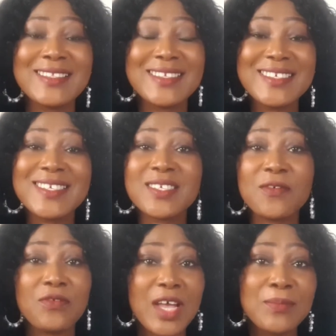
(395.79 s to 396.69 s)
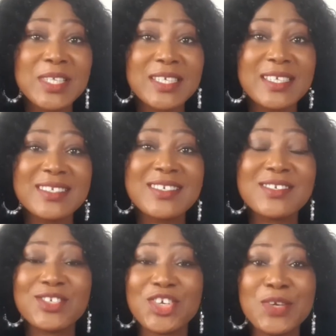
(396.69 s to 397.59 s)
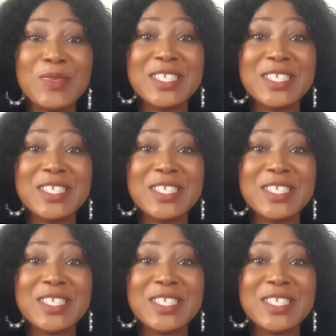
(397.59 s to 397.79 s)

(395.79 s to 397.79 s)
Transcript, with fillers: and this is your family this is your